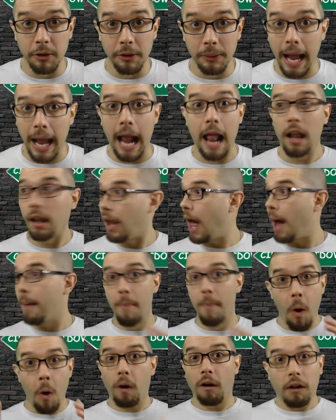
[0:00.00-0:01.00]
You got a lot
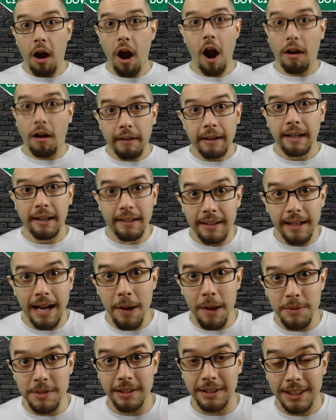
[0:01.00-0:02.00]
more Arya than I
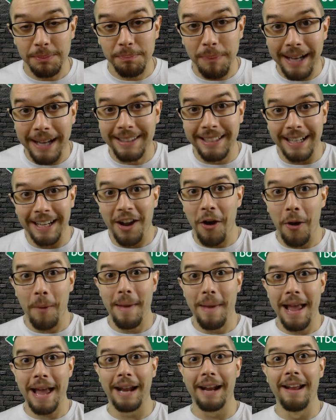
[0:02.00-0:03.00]
was expecting. Oh,
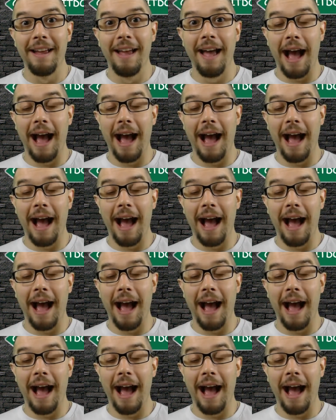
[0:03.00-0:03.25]
man.